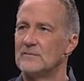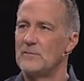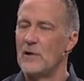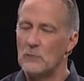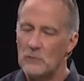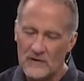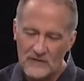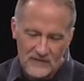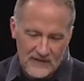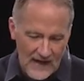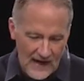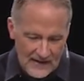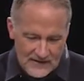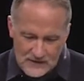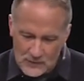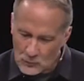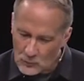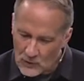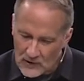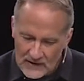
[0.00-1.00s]
But we've
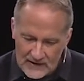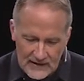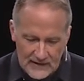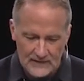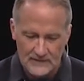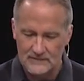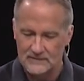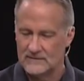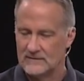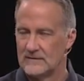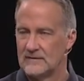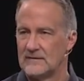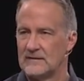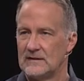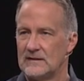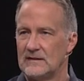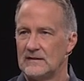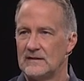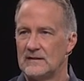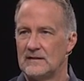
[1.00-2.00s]
got to want it.
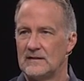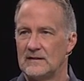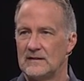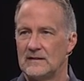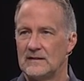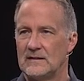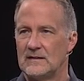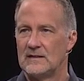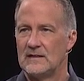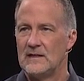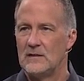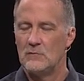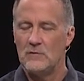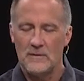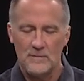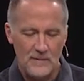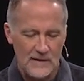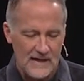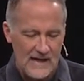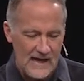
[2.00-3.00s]

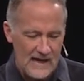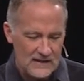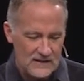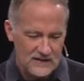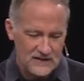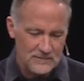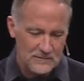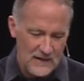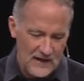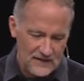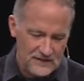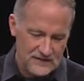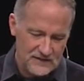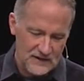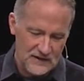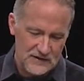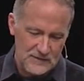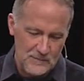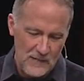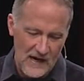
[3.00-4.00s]
We began this
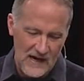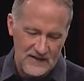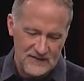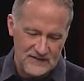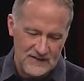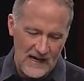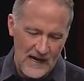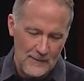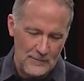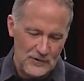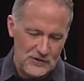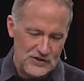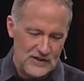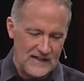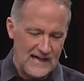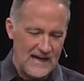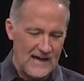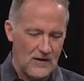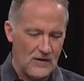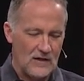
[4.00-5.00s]
message by
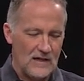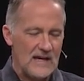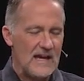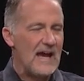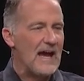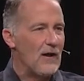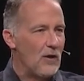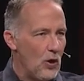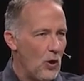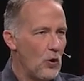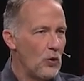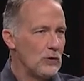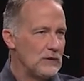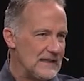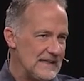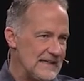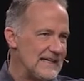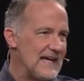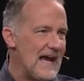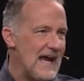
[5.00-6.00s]
establishing how, how
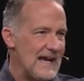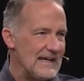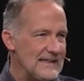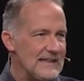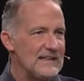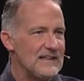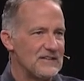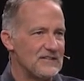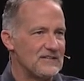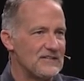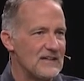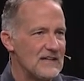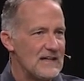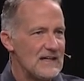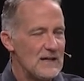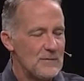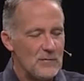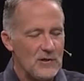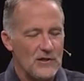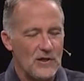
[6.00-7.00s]
holy God is.
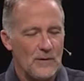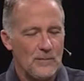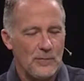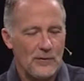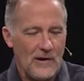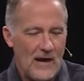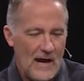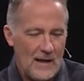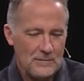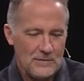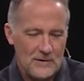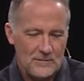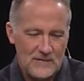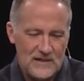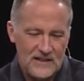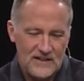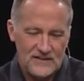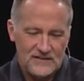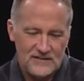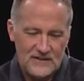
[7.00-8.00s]
But our problem
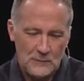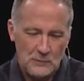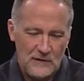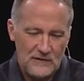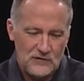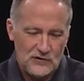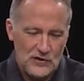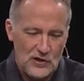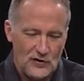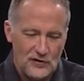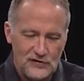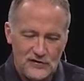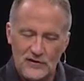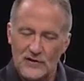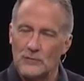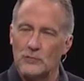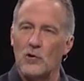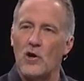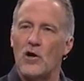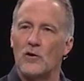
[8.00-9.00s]
is that we've chosen
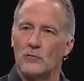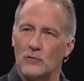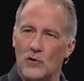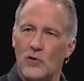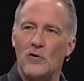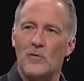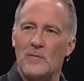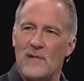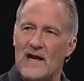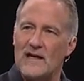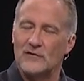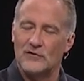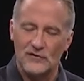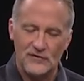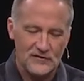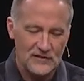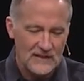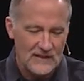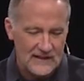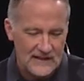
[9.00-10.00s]
the wrong role
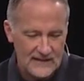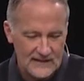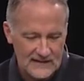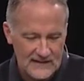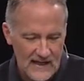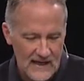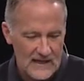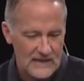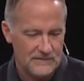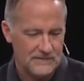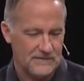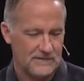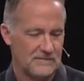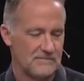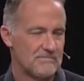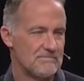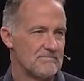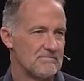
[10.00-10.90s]
models in life.